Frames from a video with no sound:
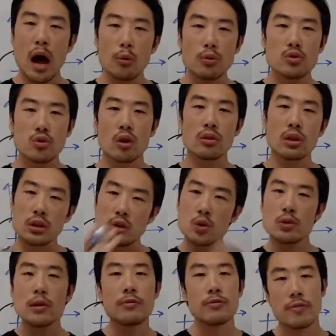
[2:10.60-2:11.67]
I will draw the
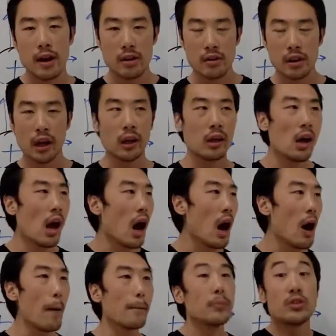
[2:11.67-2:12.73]
two different varying
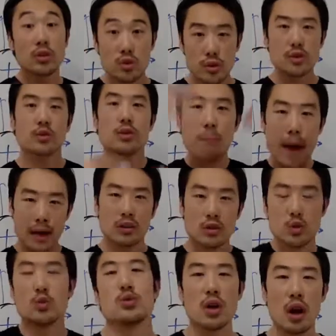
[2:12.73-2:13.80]
degrees or the
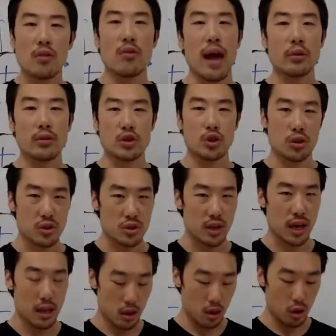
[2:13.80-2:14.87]
magnitudes of how the charges
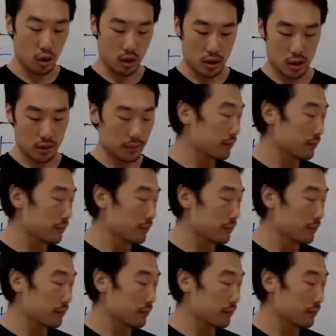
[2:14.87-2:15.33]
can look.